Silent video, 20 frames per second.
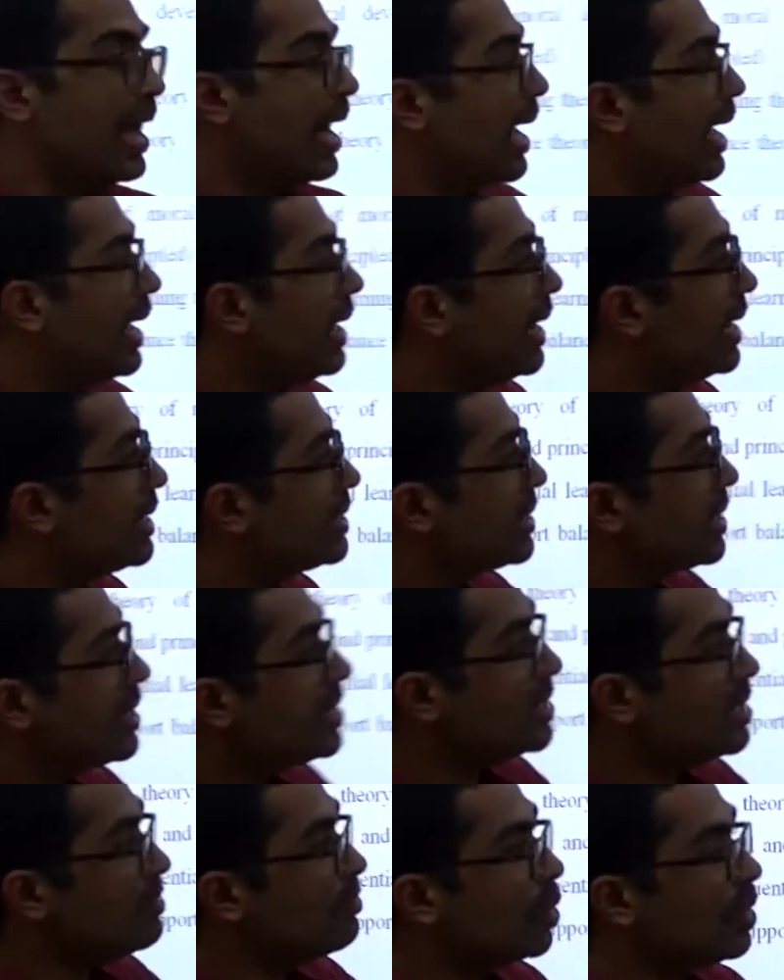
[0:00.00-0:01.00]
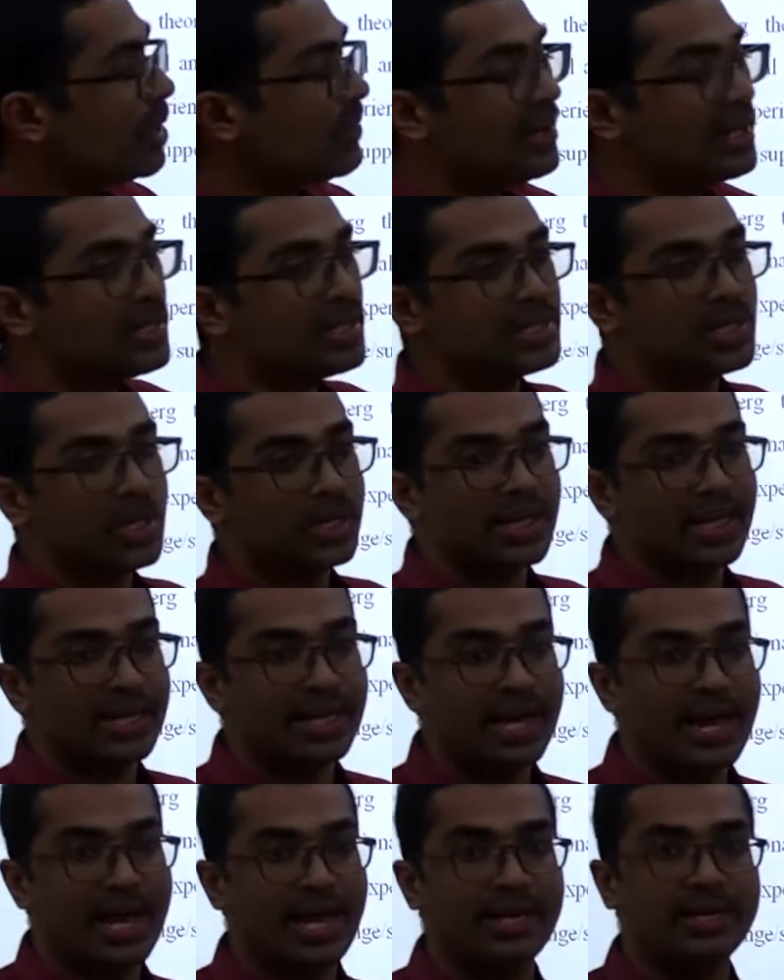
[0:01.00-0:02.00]
And extrinsic motivators, on the
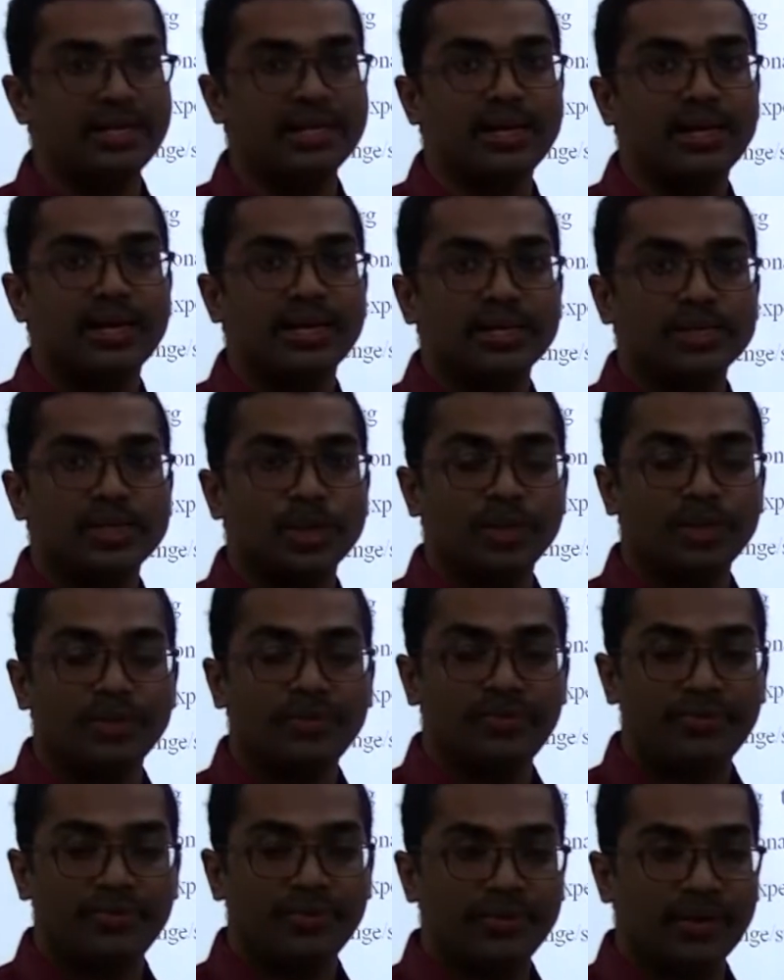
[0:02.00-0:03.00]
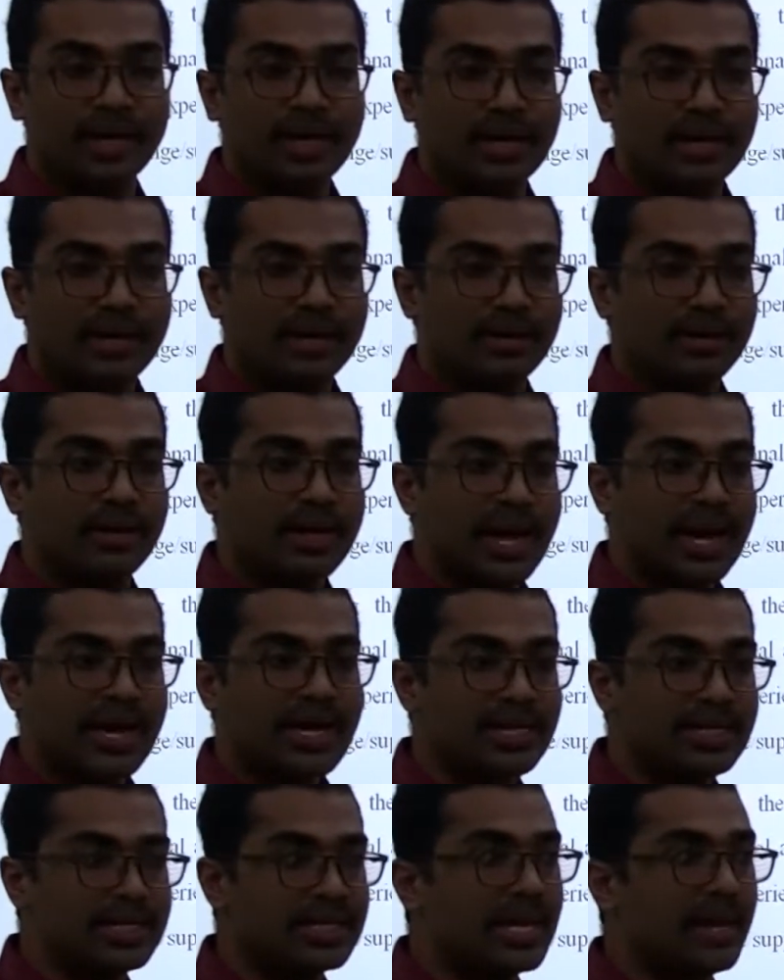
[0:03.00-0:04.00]
other hand, sort of
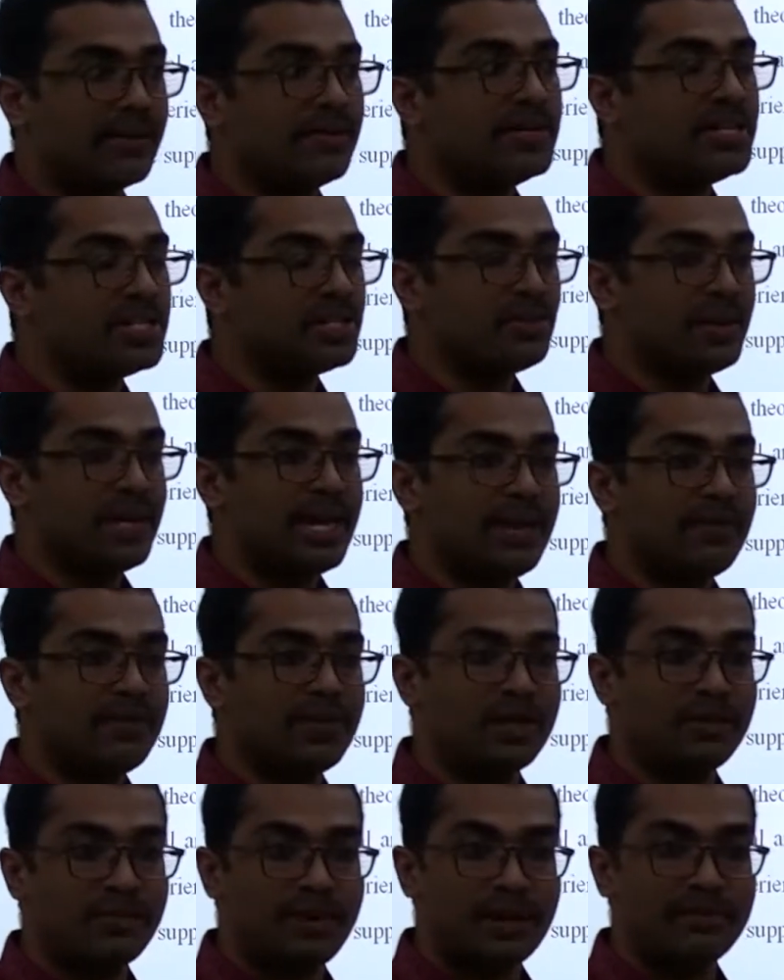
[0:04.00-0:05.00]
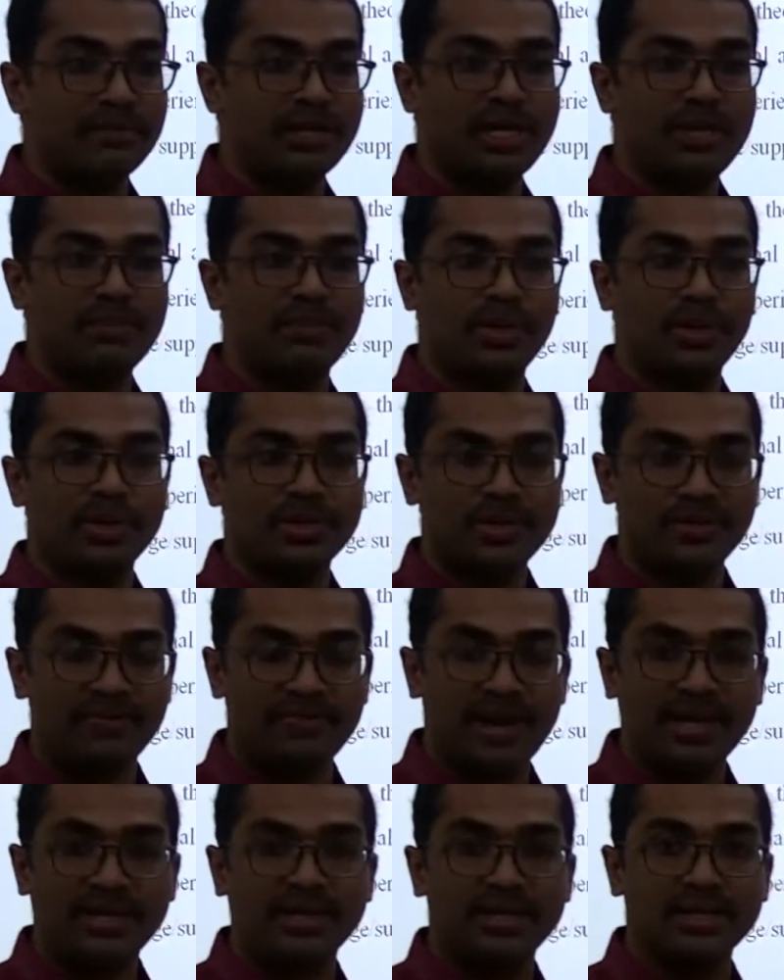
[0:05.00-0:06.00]
governs behavior primarily because of
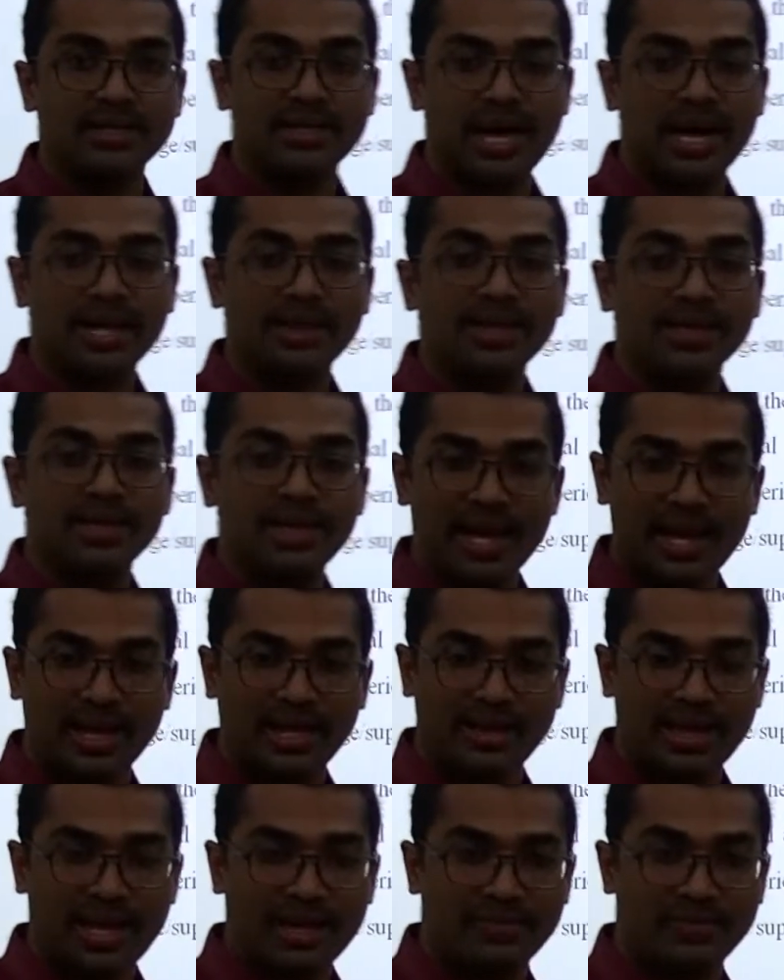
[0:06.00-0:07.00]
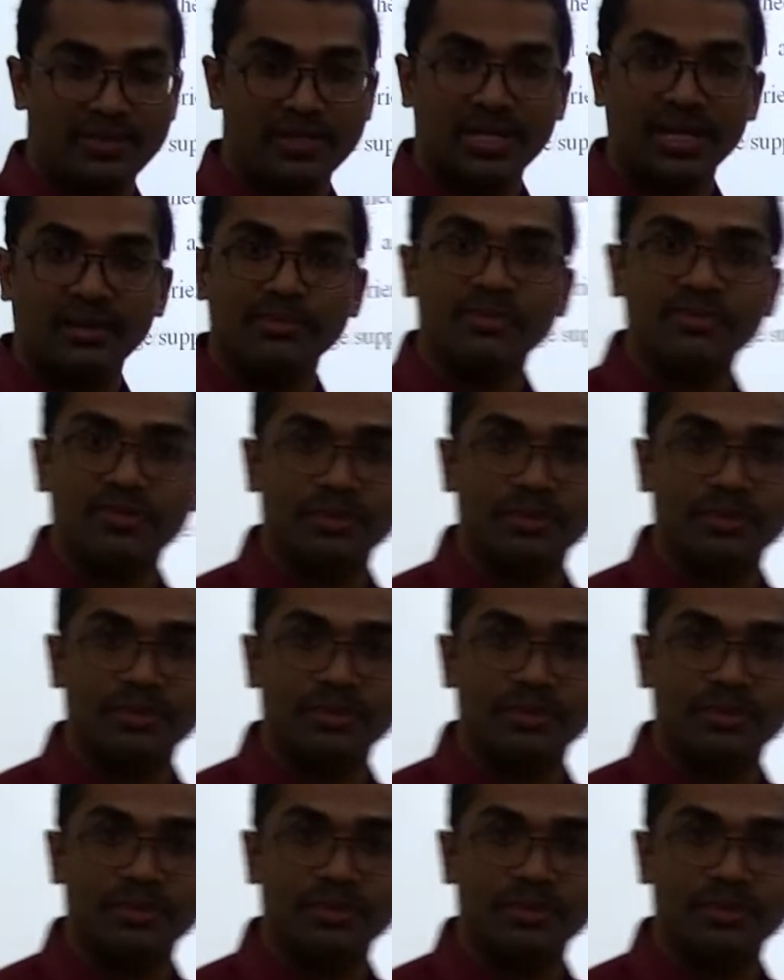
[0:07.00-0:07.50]
factors other than that which comes